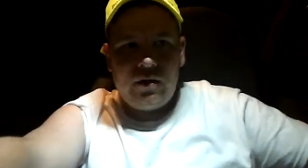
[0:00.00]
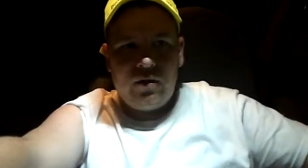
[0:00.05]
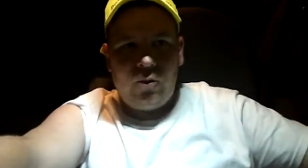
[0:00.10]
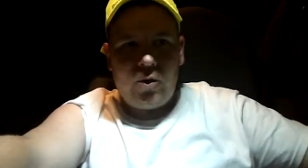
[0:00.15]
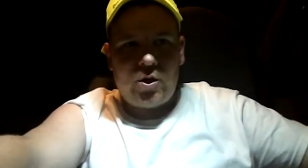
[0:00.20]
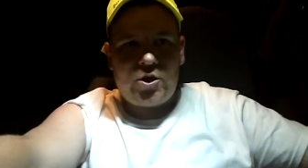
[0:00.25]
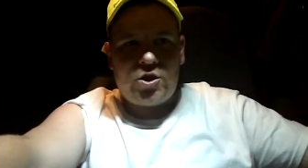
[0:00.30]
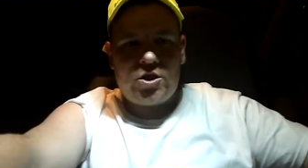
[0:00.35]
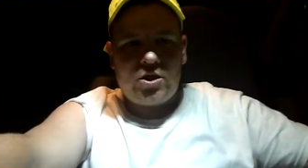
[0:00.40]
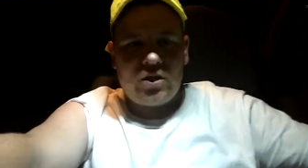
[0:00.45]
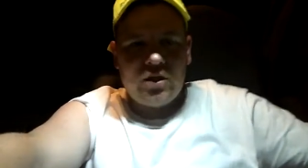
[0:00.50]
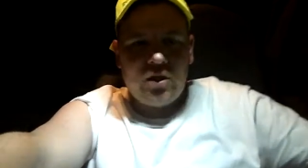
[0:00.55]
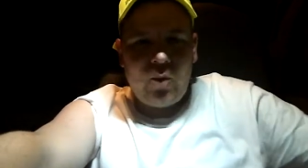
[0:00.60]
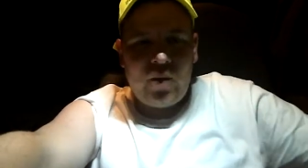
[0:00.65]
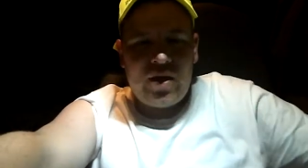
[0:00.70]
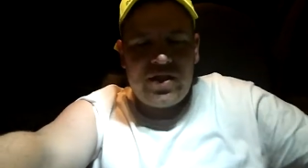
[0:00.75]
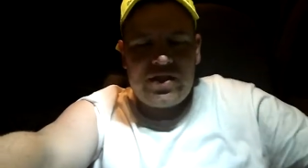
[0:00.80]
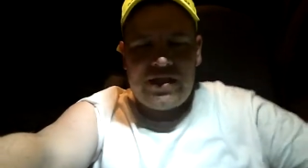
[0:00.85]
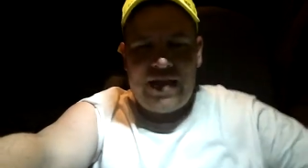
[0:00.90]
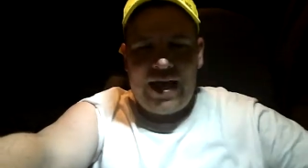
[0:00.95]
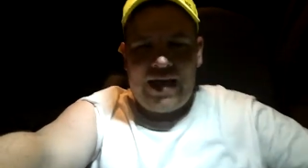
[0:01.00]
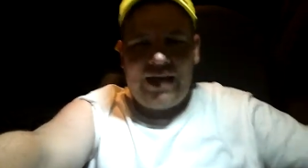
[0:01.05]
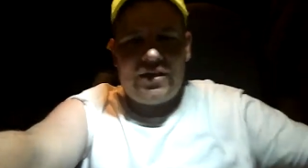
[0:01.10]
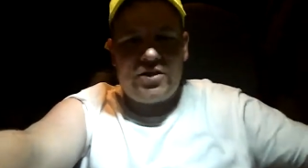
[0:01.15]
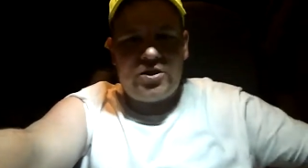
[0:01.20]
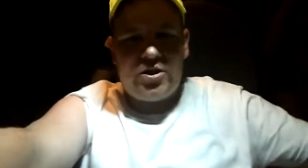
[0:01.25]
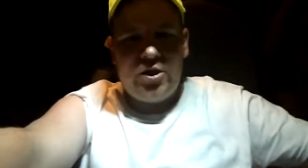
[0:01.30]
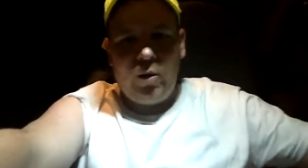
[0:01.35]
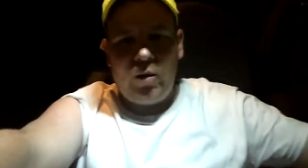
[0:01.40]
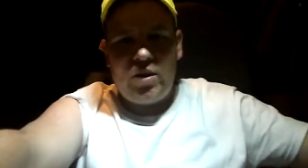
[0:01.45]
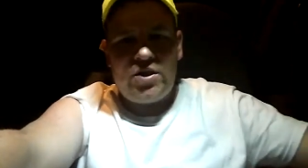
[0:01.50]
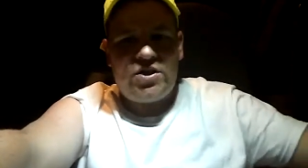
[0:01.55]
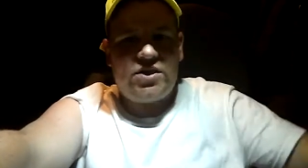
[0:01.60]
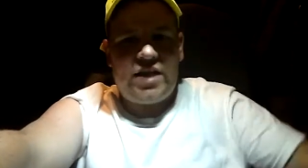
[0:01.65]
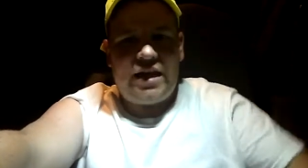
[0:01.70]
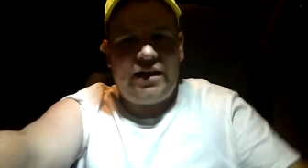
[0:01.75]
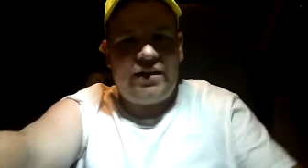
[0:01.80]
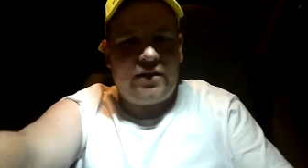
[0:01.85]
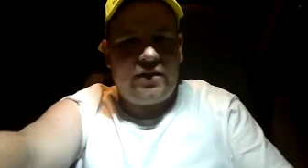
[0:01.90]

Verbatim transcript: which Louisiana is the only state